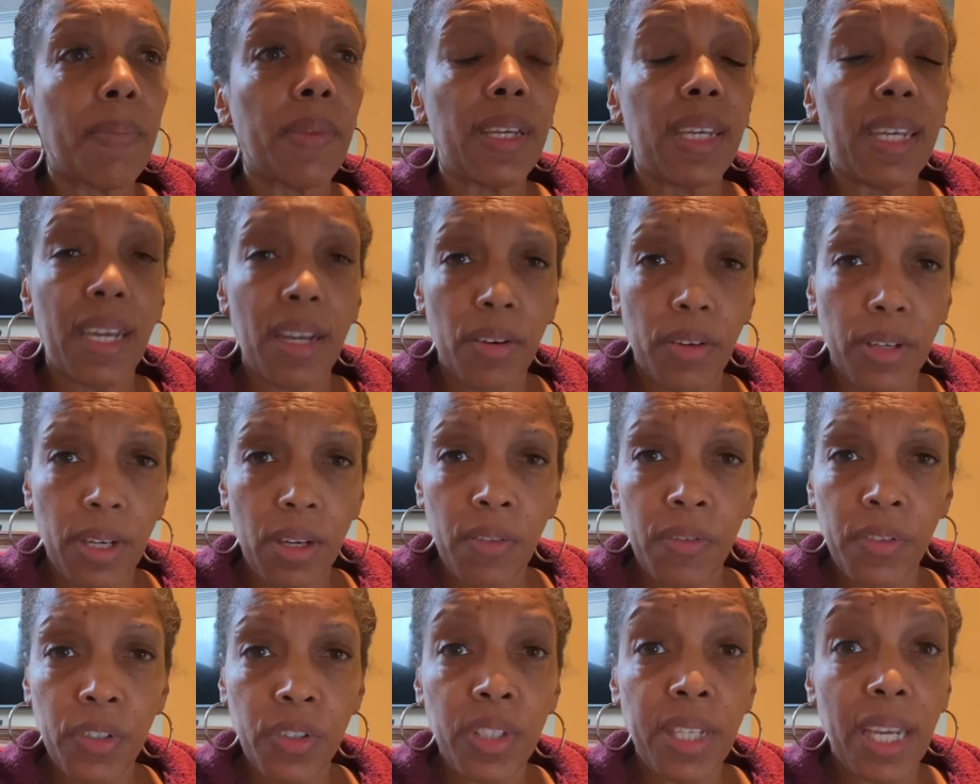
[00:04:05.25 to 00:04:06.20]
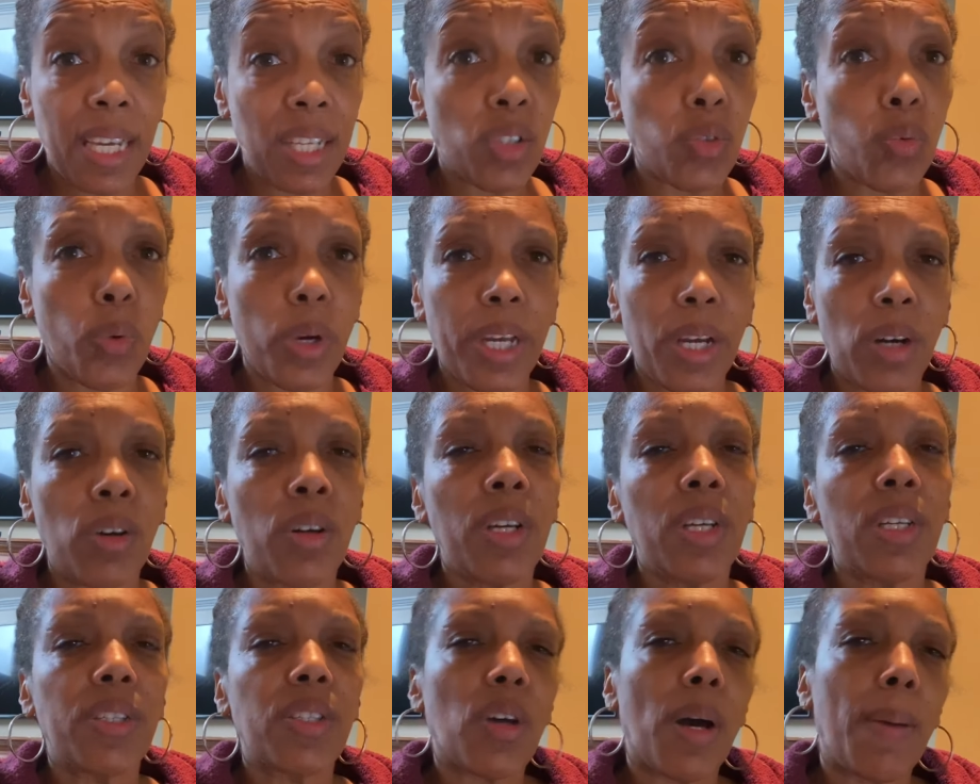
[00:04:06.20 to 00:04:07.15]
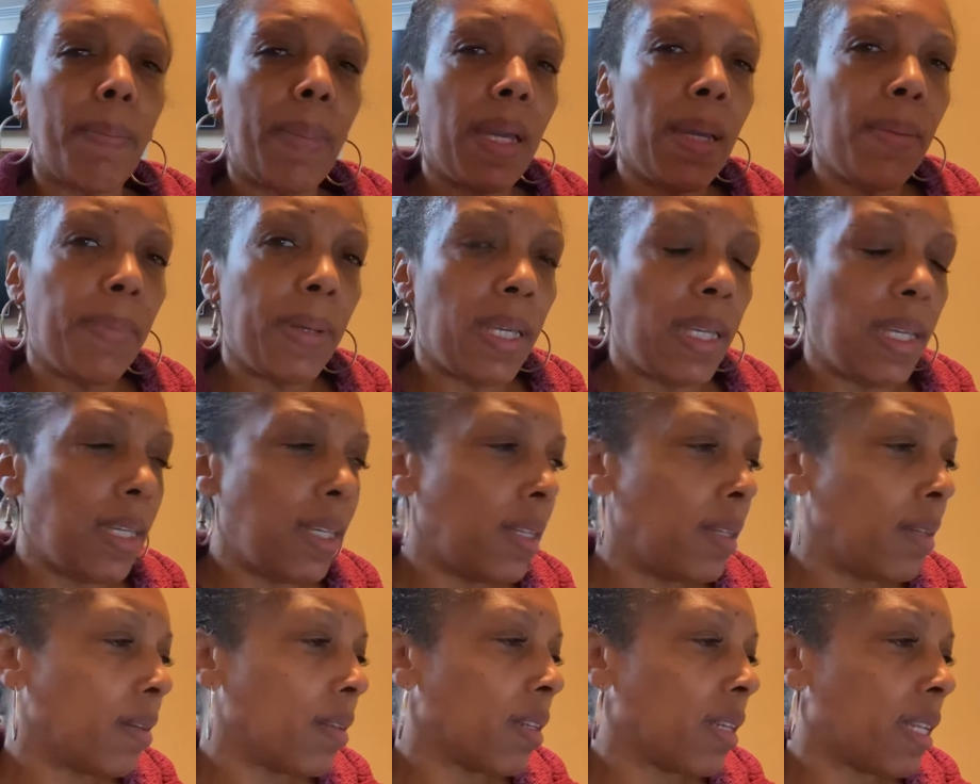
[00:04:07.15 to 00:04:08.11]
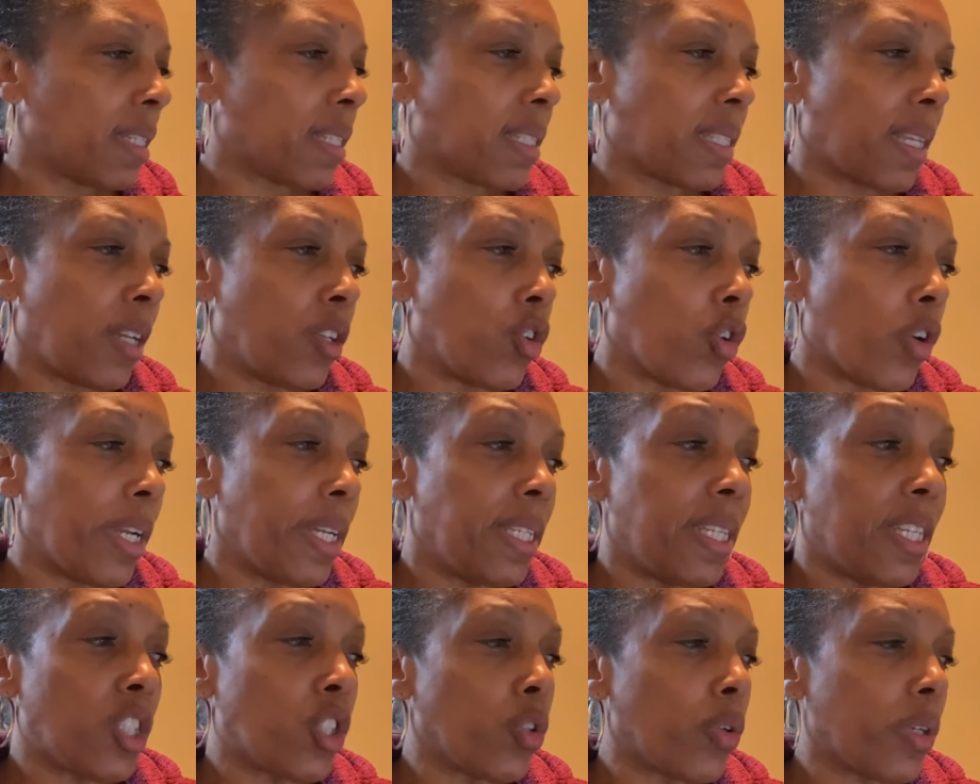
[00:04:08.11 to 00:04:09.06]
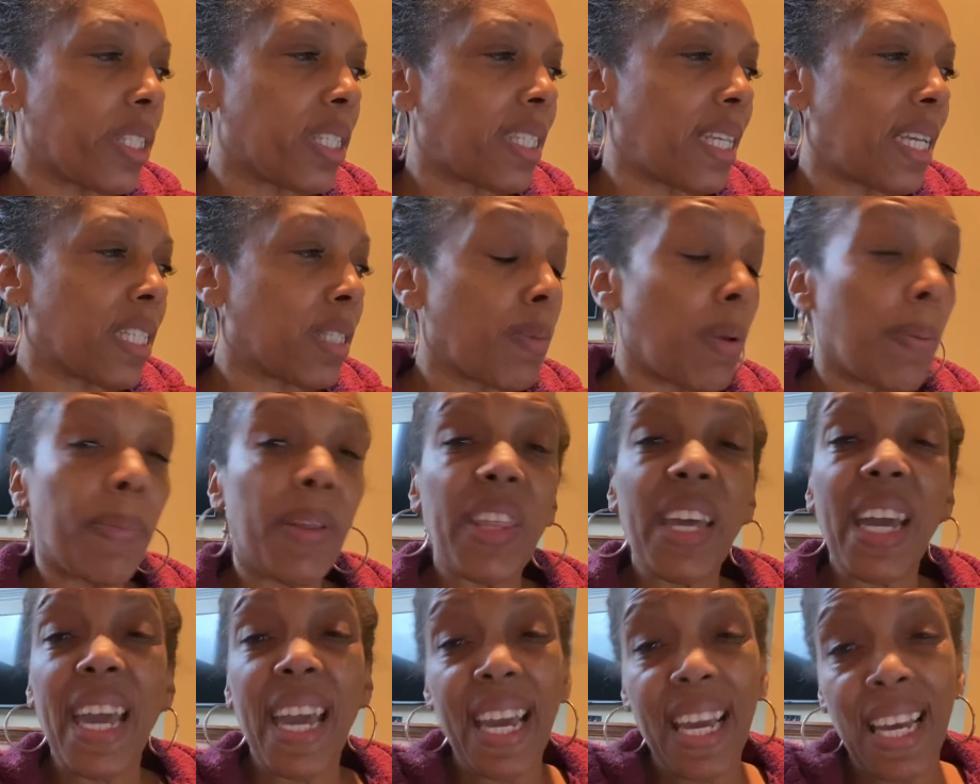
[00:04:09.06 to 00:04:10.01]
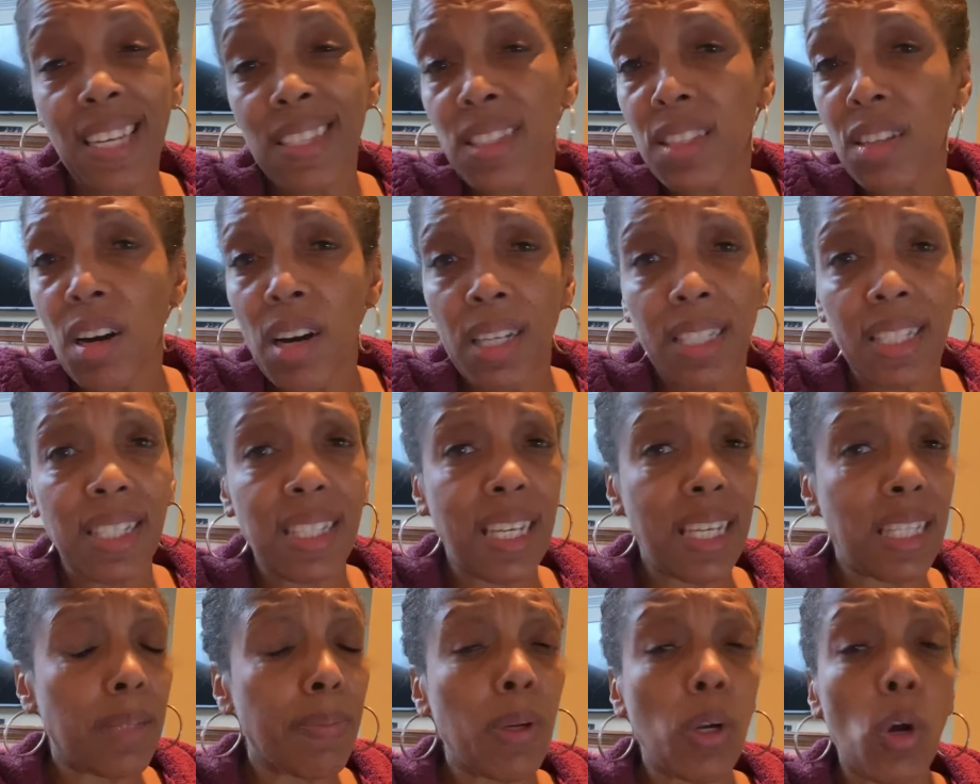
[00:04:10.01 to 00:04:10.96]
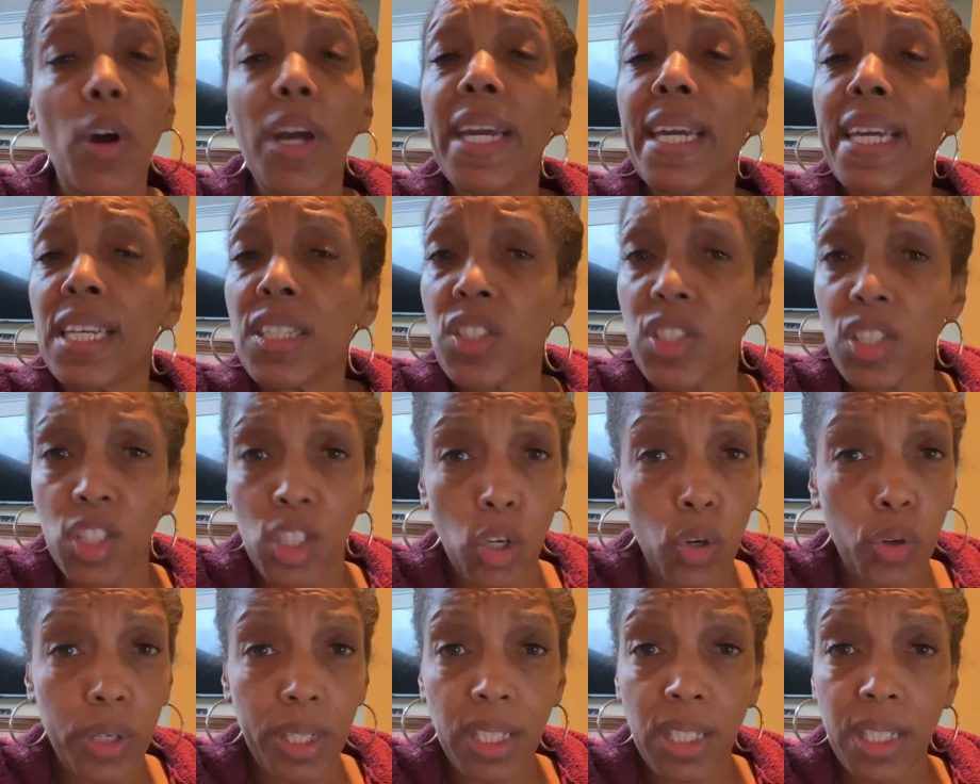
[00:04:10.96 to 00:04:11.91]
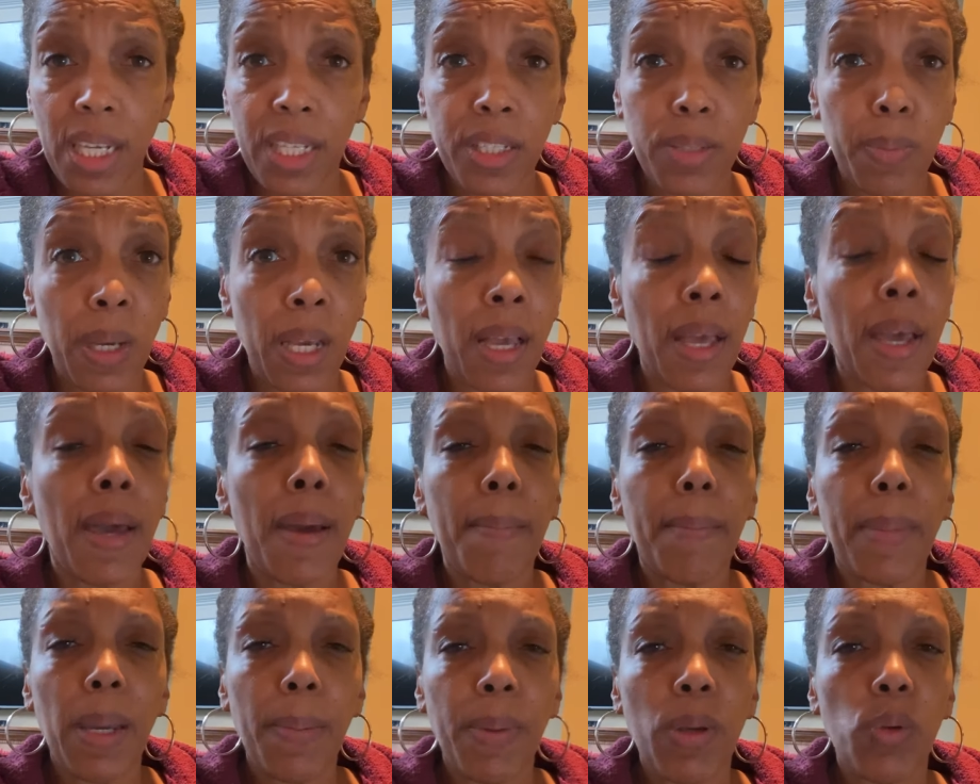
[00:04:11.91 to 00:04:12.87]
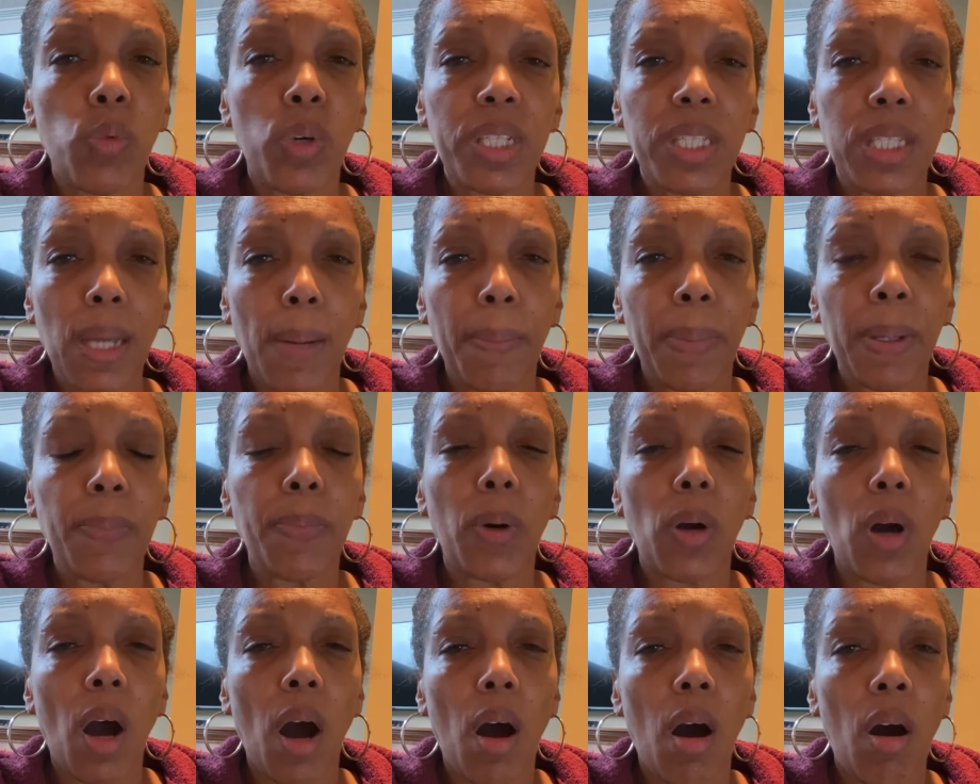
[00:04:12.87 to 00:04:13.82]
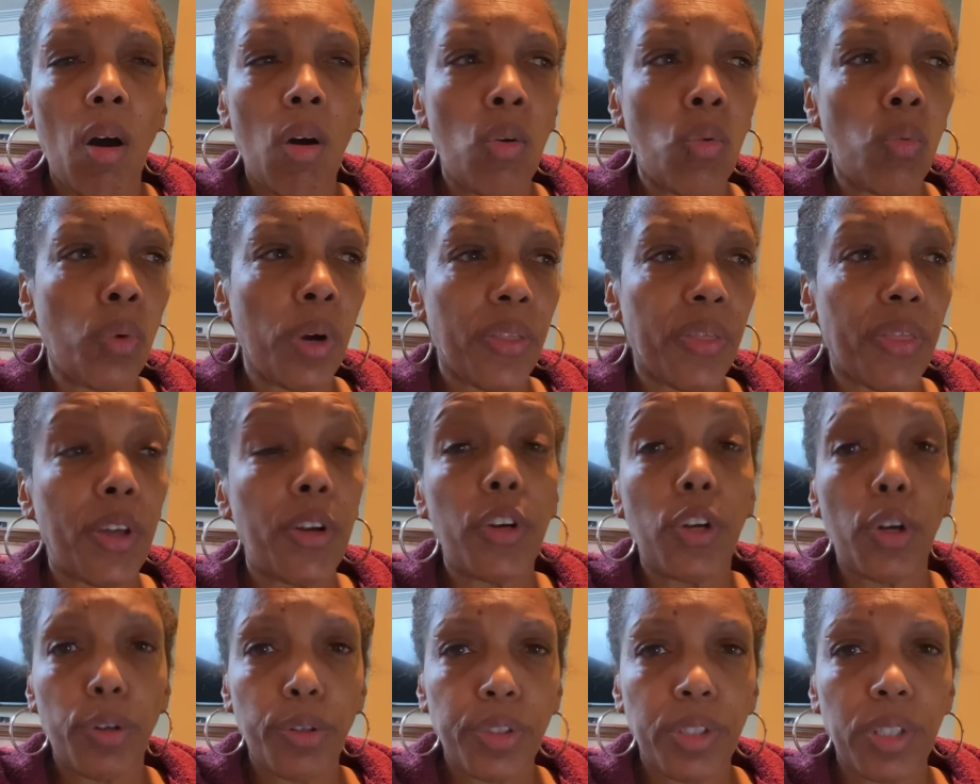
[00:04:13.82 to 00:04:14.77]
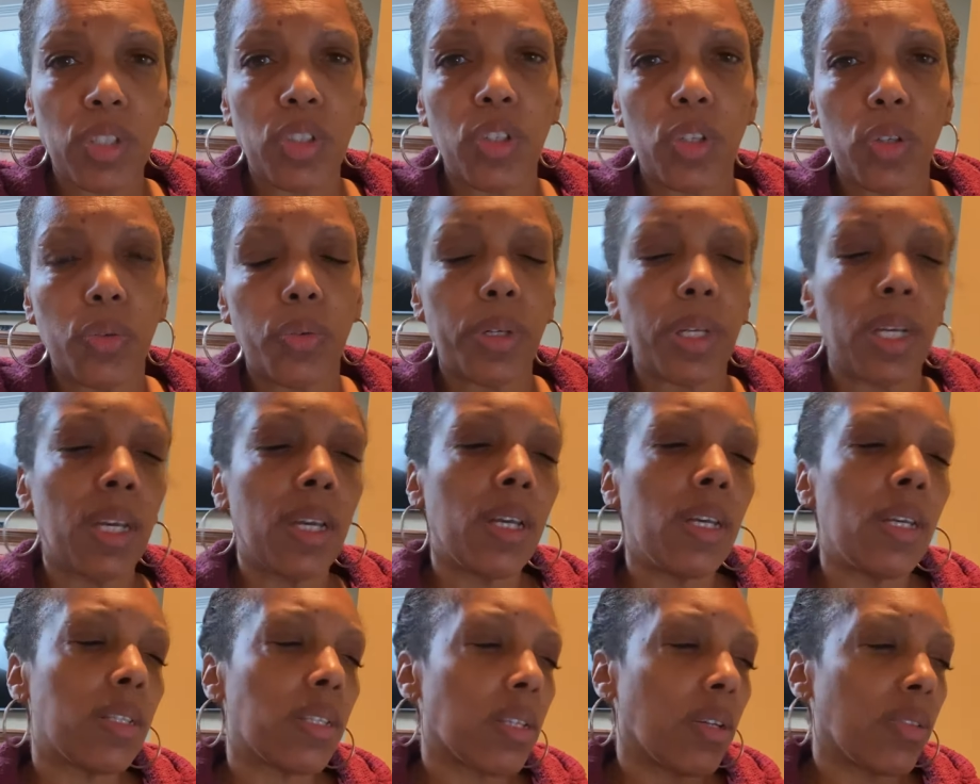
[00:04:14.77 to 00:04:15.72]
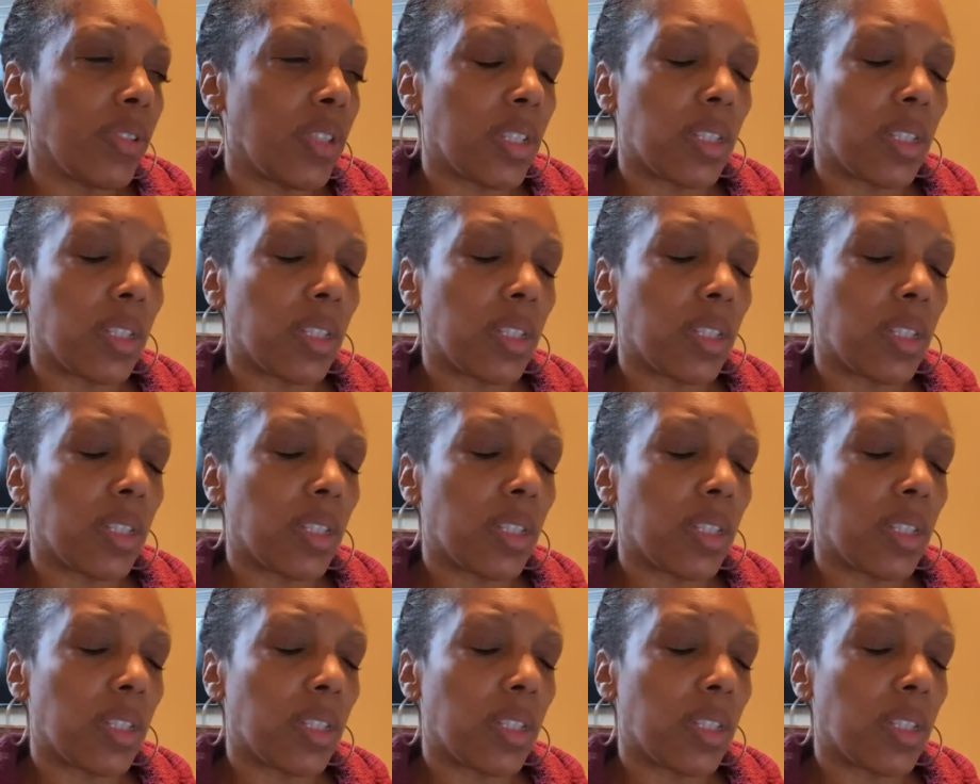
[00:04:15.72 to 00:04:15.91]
caregivers as well. So it may be, let's say, your initial assessment, but the hands-on assessment or head-to-toe assessment may be what some people call what the nurse is doing. So